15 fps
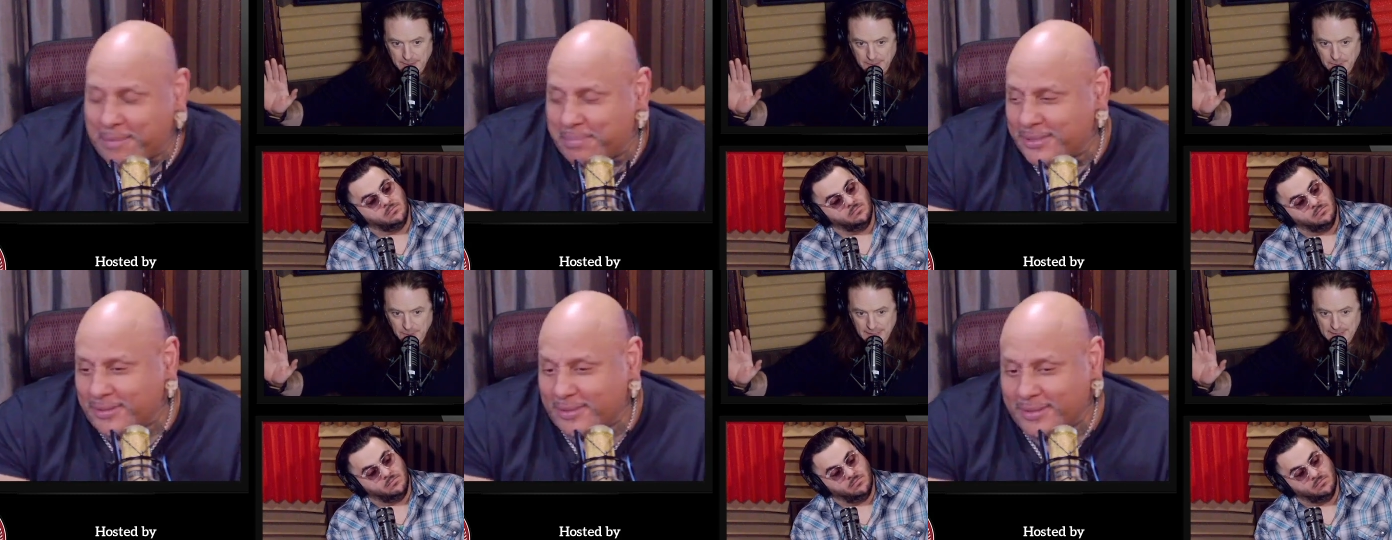
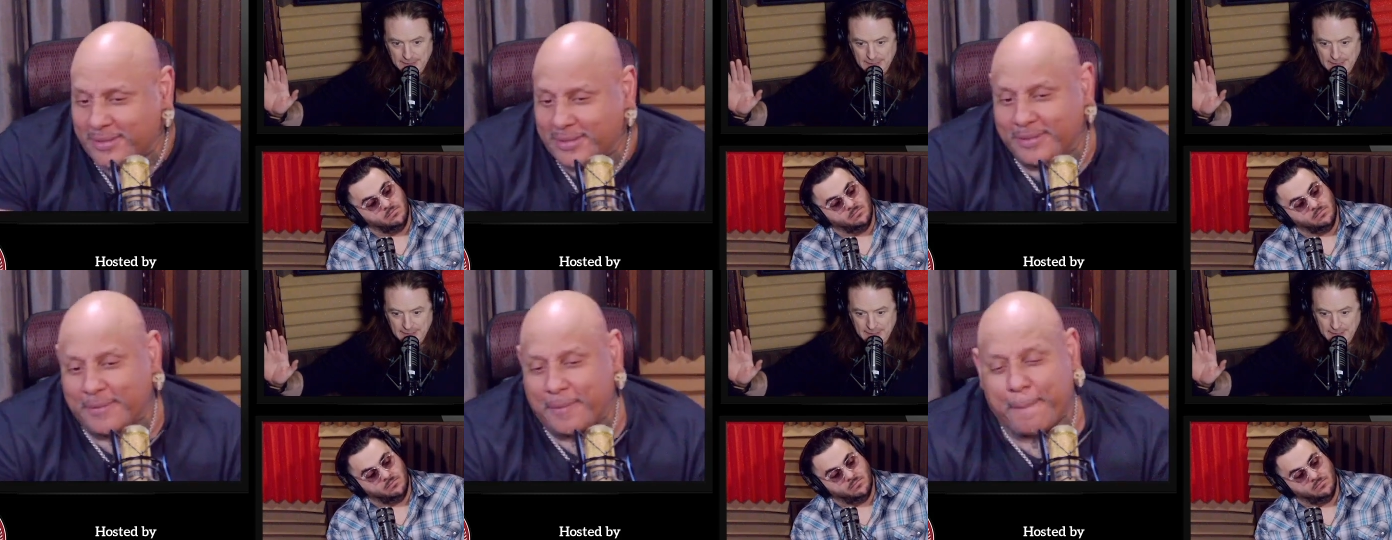Speaker 1: Absolutely. right?
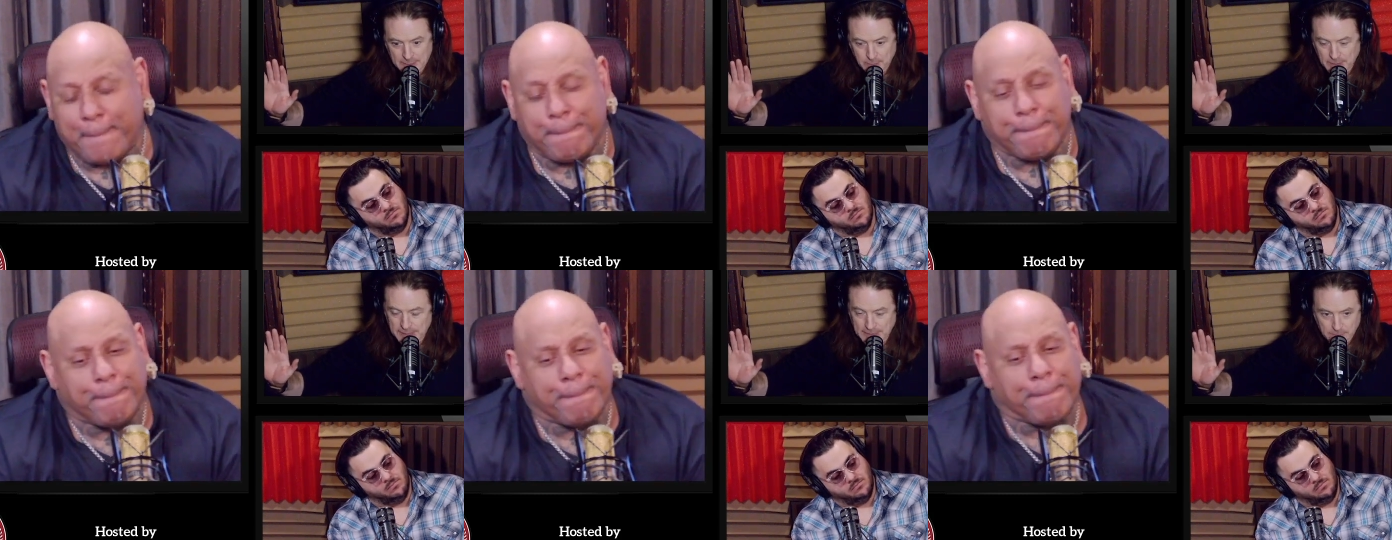Like, there's
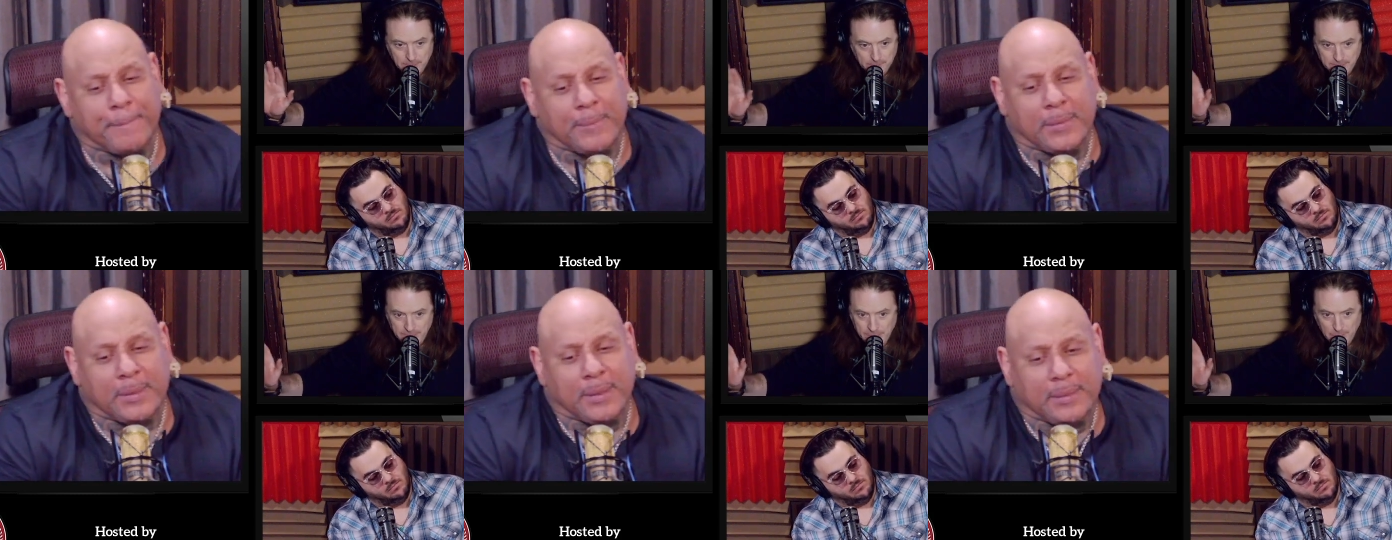plenty of
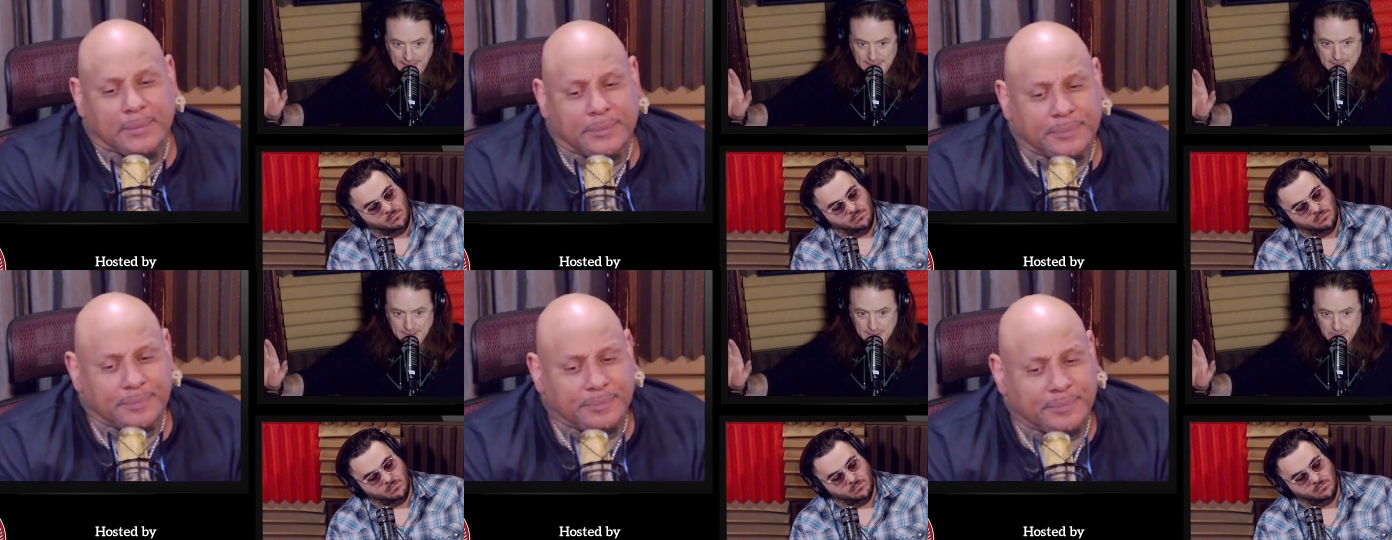
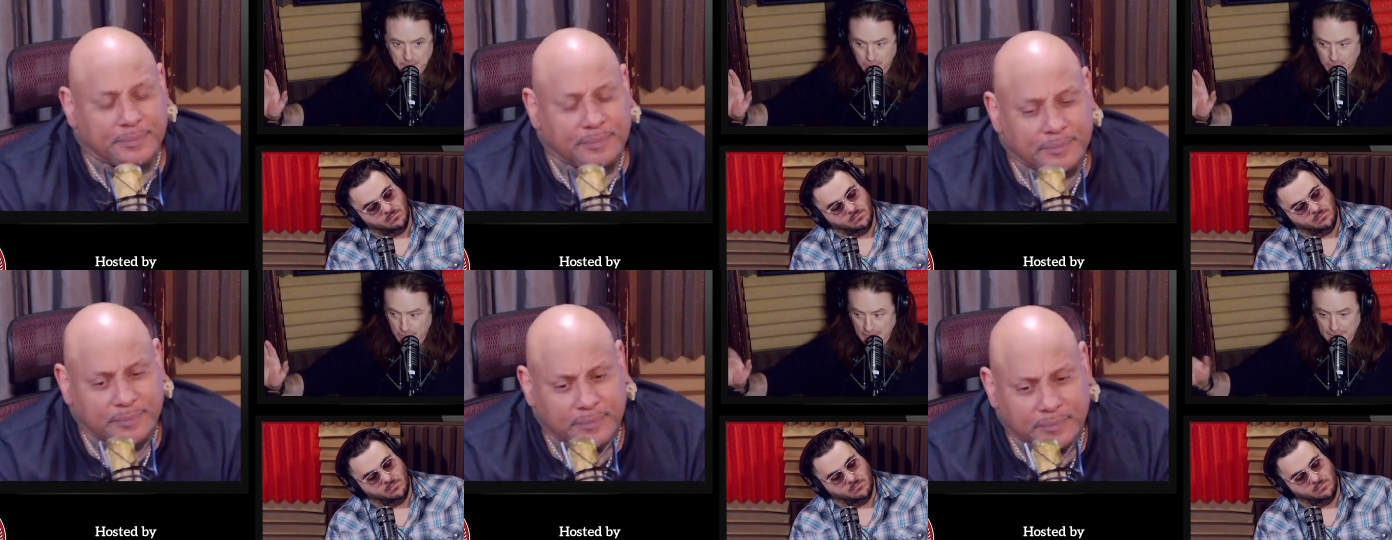racists
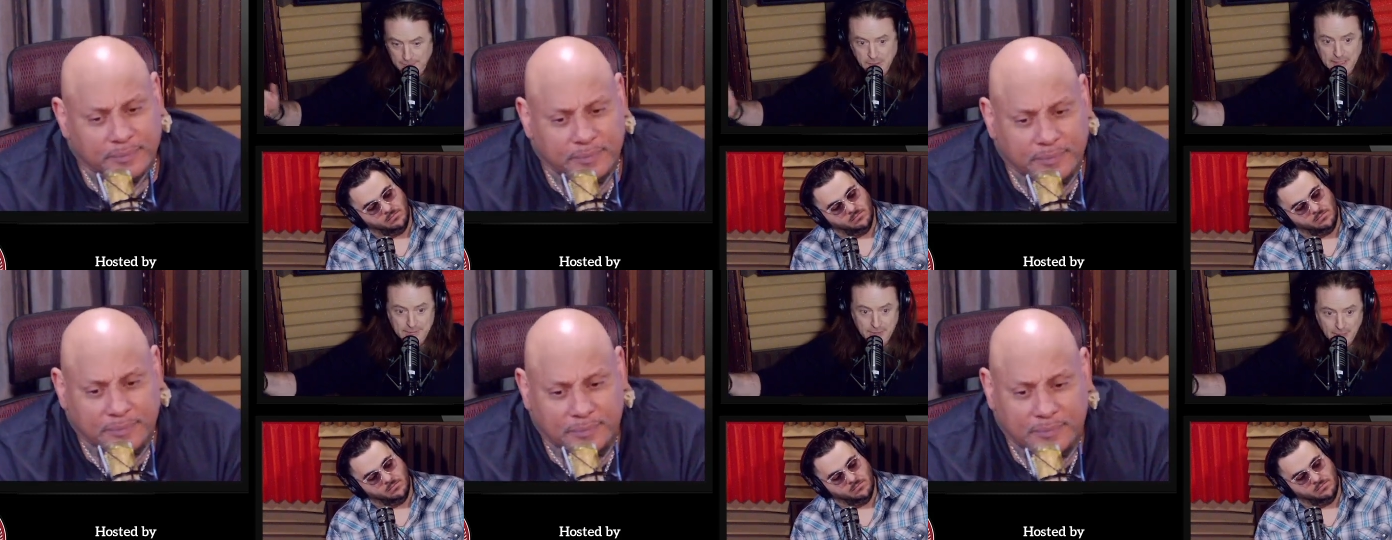who love
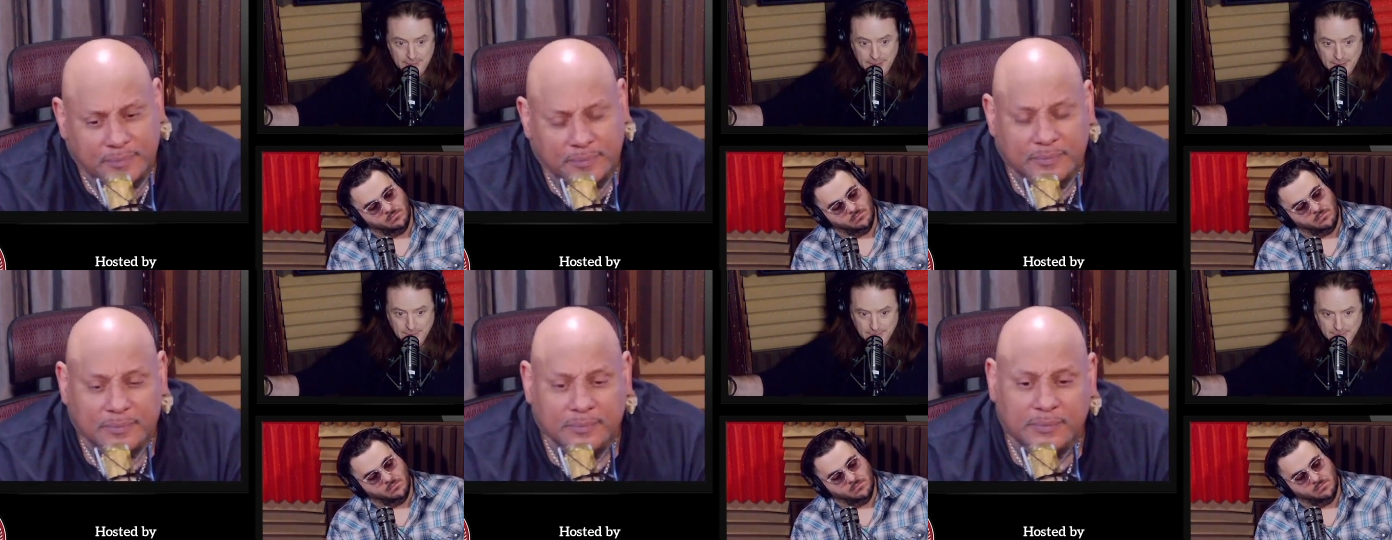Steve Harvey.